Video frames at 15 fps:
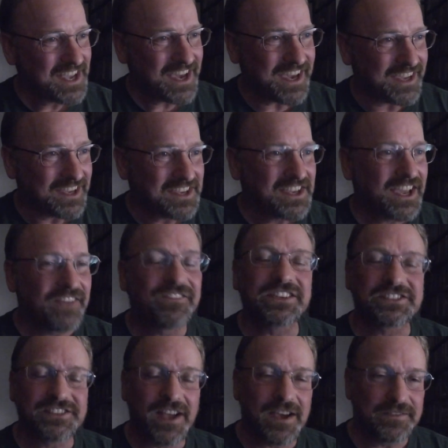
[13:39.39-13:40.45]
Hey, if
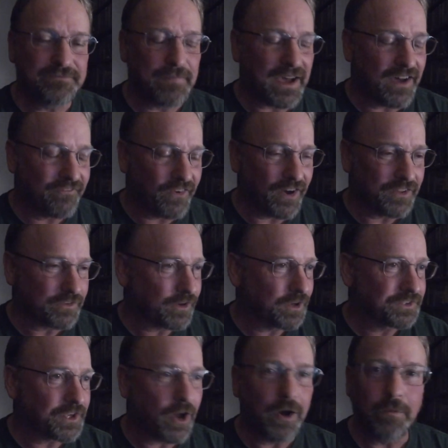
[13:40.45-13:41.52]
it's not, my
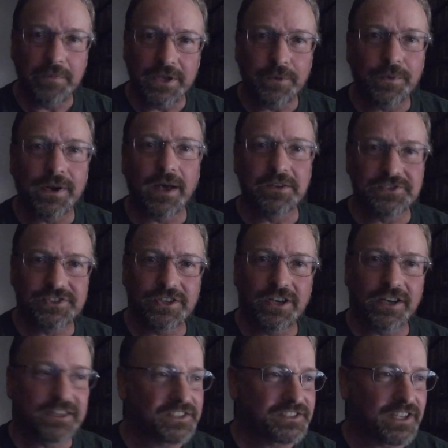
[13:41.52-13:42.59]
father taught me when I was
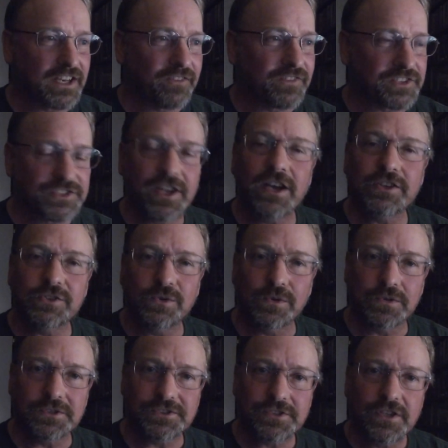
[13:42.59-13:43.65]
young. He said, if it's not
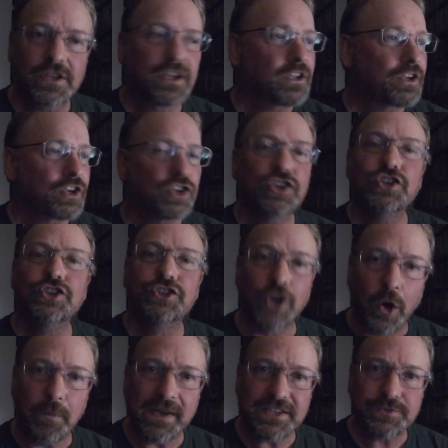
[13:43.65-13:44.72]
yours,
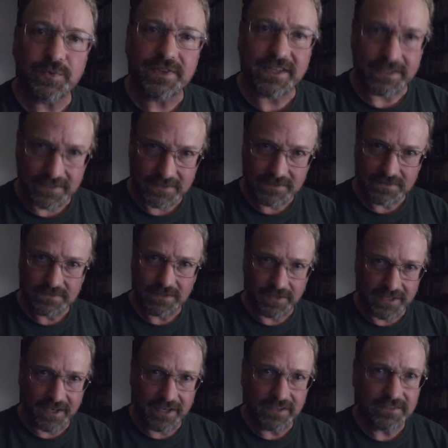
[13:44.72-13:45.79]
don't mess with it.
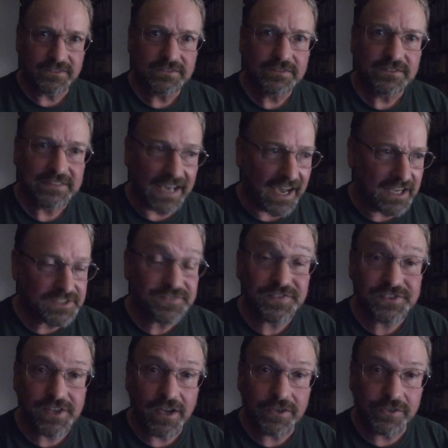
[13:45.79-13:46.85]
Okay, guys, if
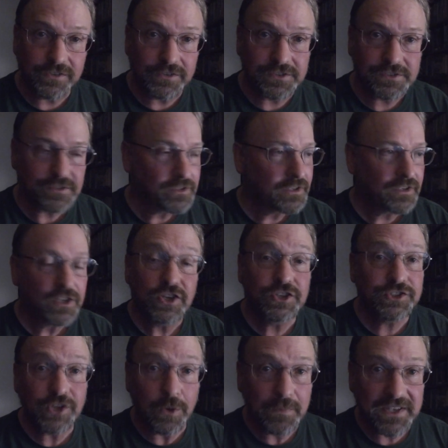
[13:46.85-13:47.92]
it's not yours,
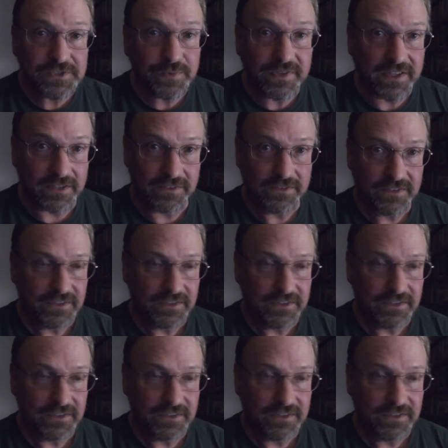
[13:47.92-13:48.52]
don't mess with it.